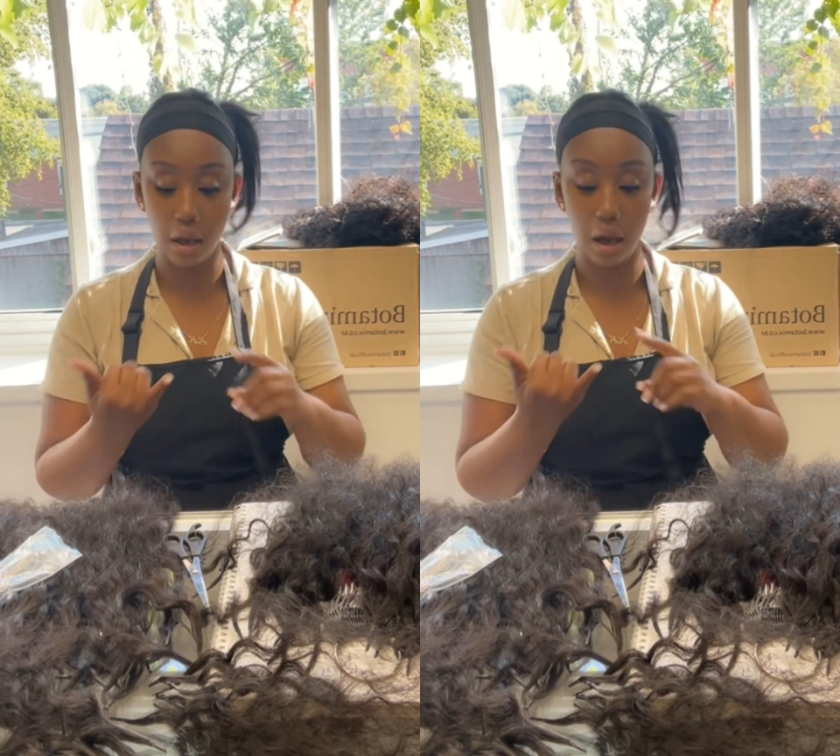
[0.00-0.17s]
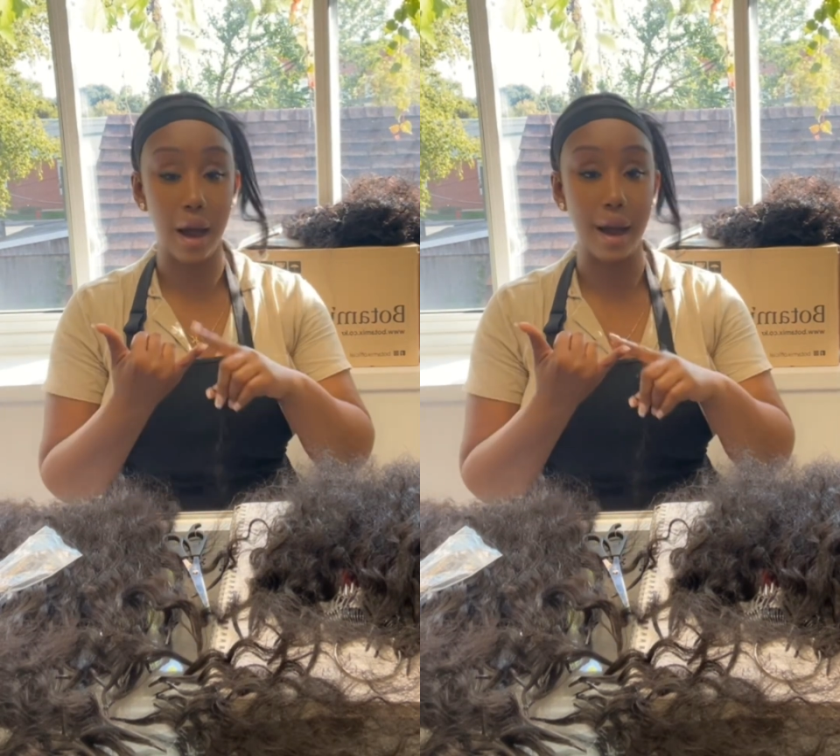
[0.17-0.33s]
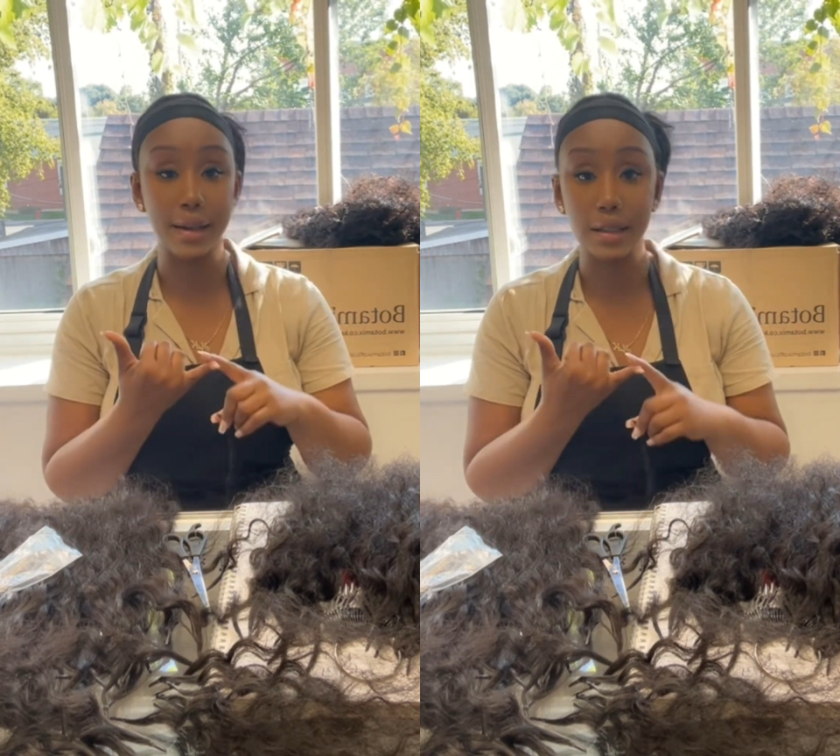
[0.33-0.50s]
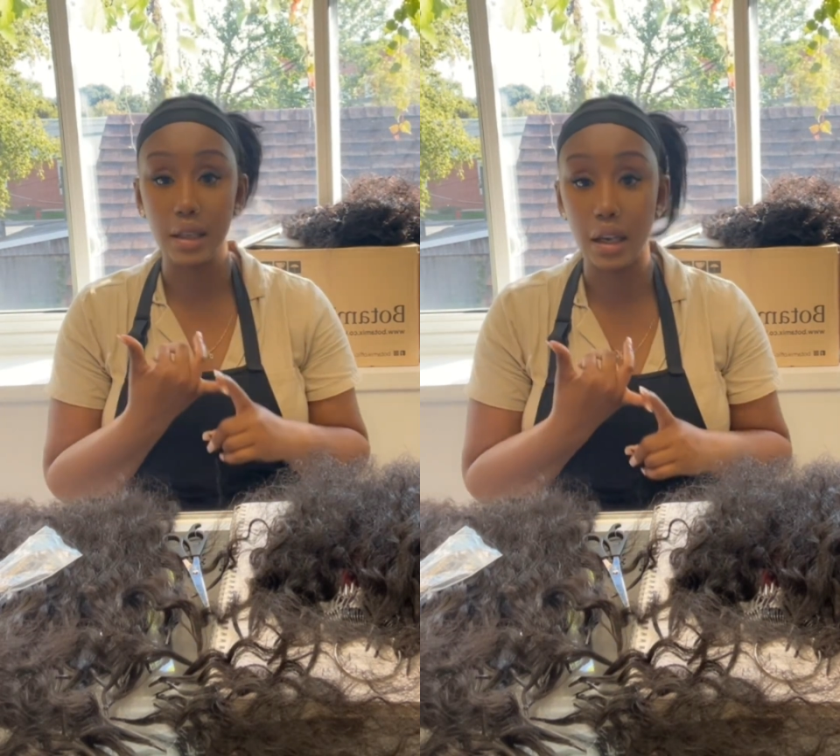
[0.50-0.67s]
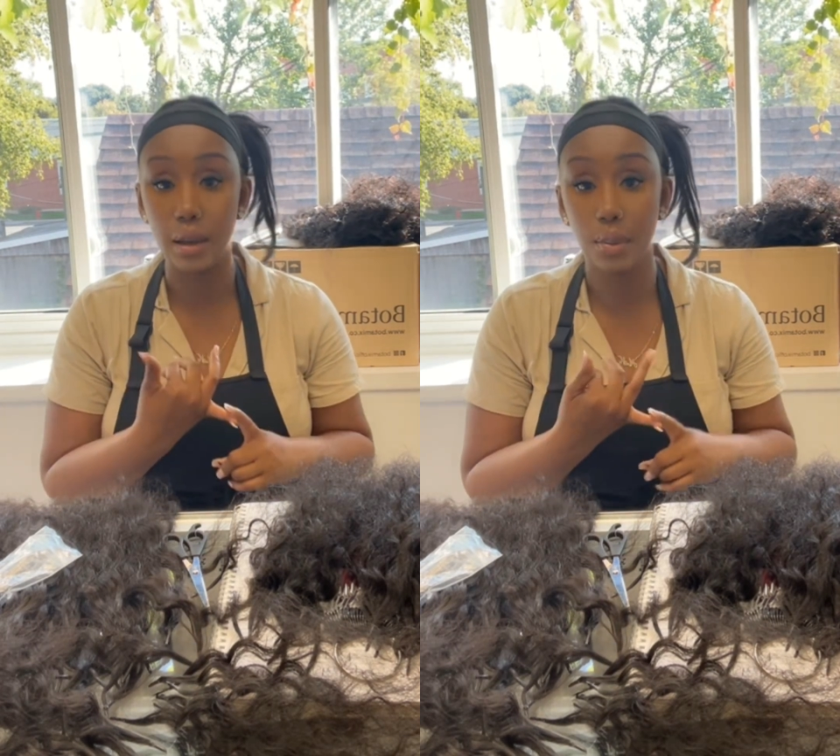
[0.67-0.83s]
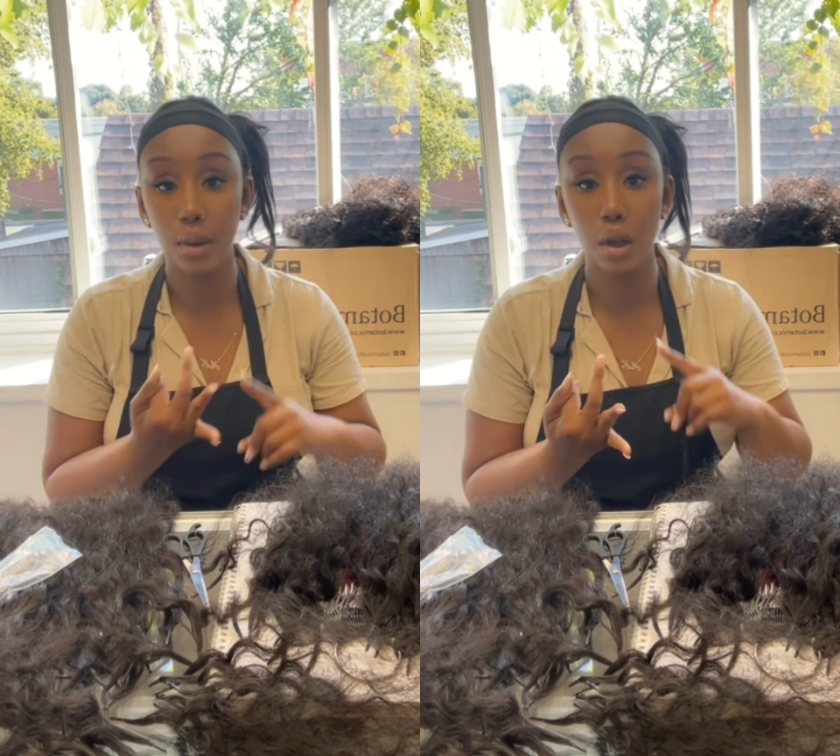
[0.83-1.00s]

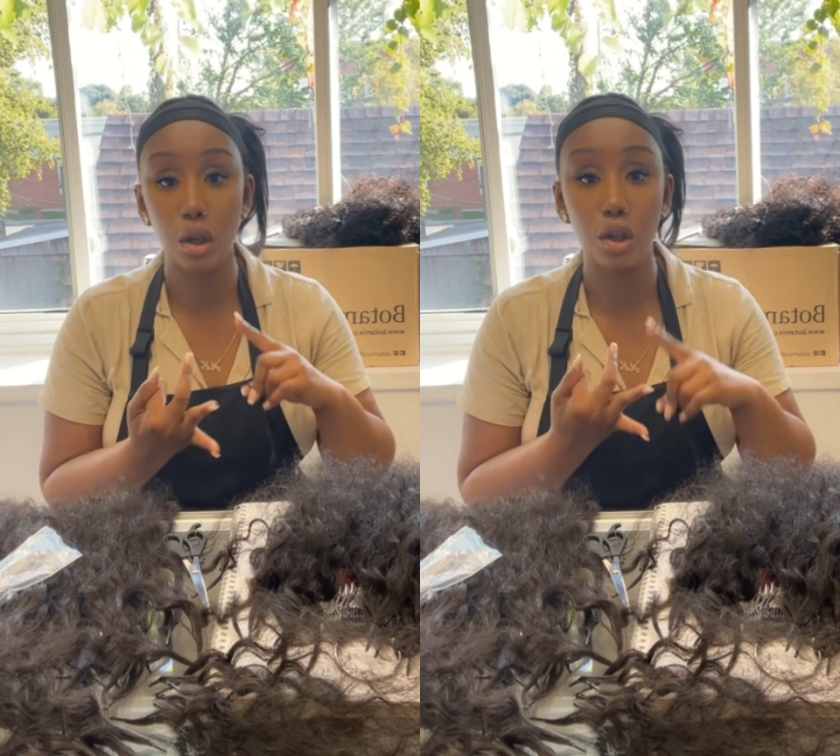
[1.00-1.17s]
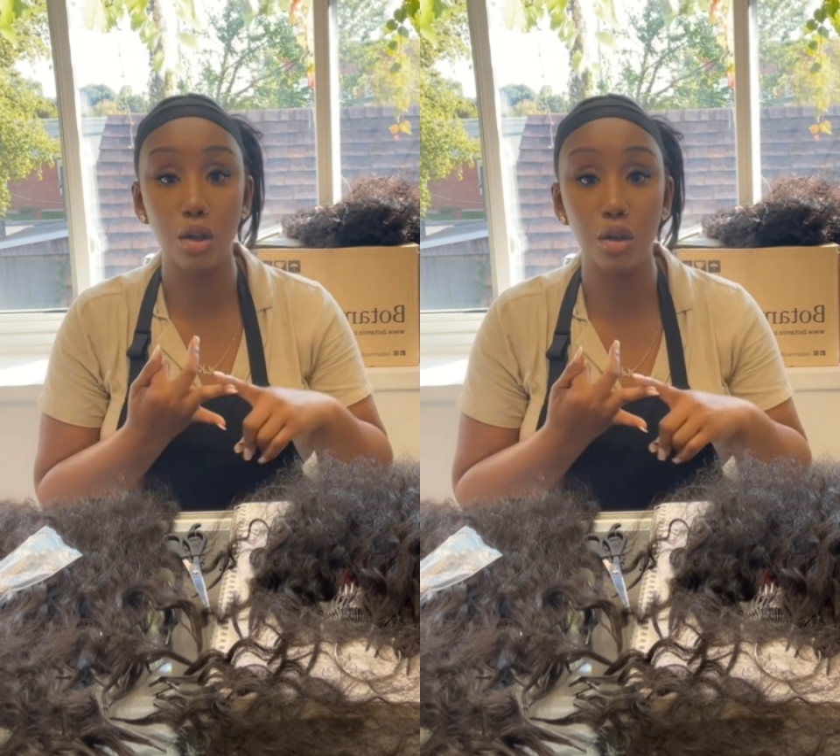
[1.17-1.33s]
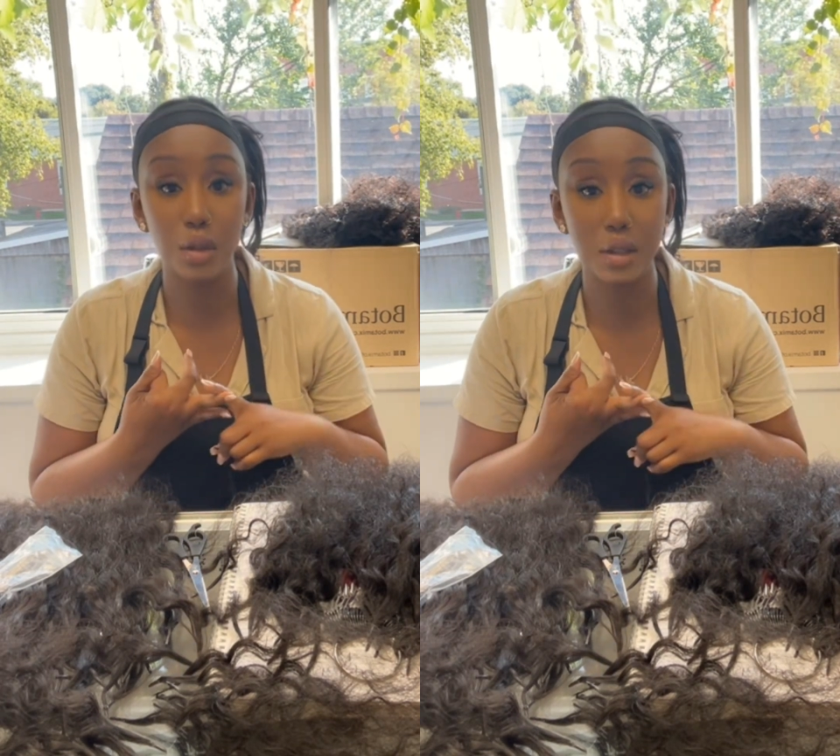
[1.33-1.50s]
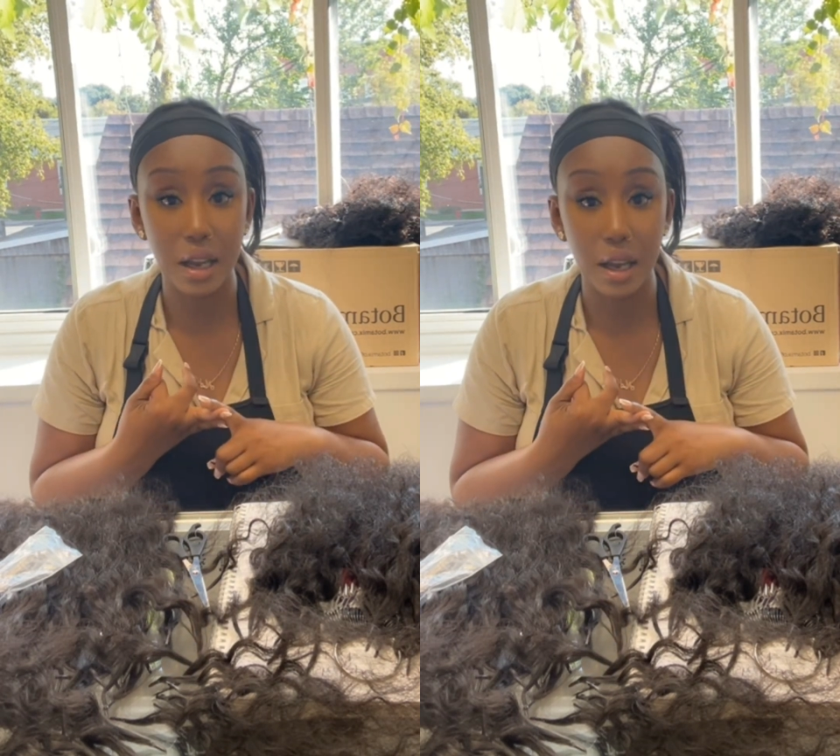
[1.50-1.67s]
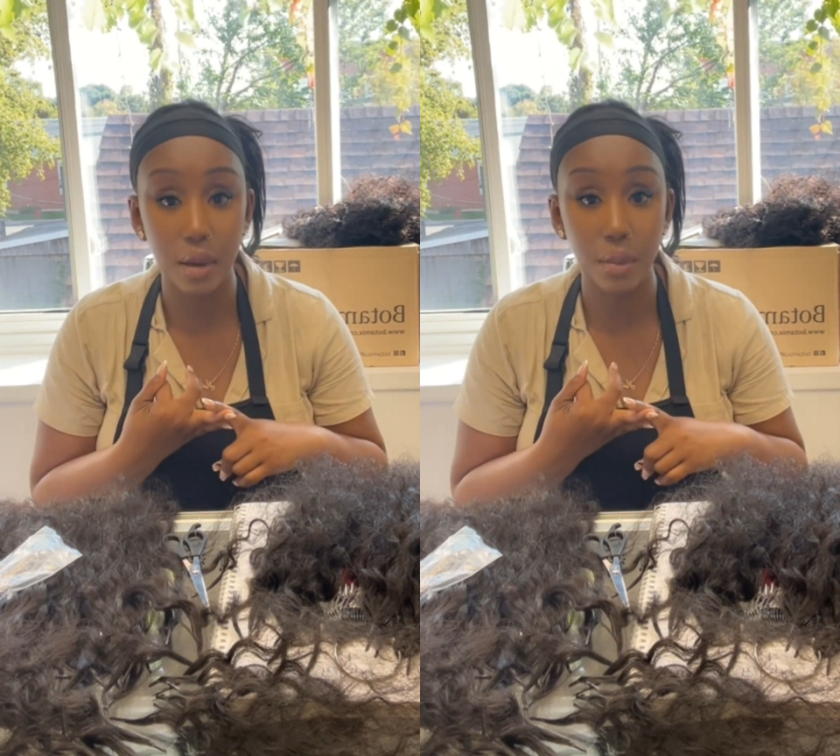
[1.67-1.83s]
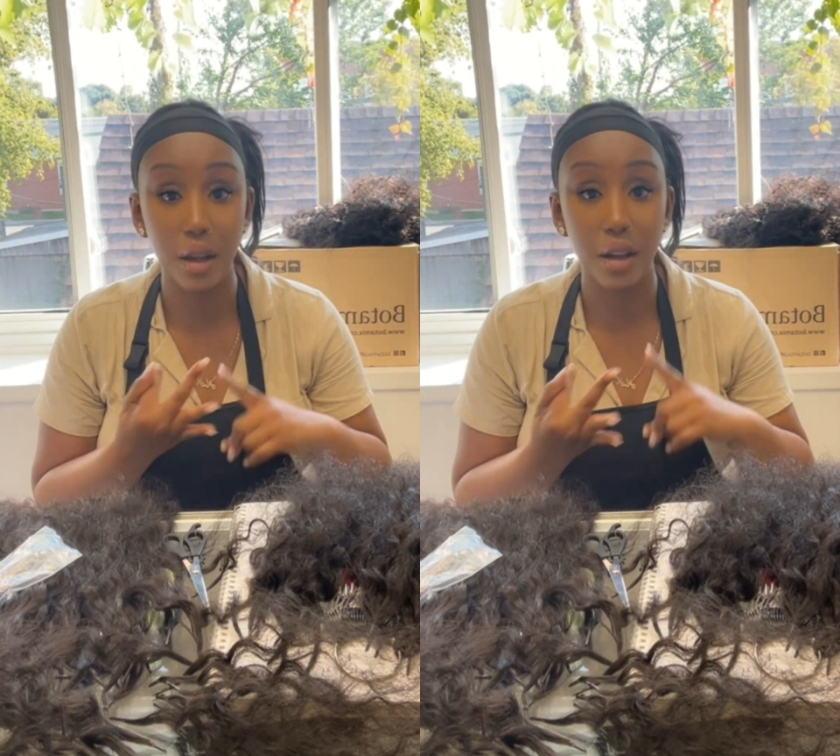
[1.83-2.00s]
I-tip, U-tip,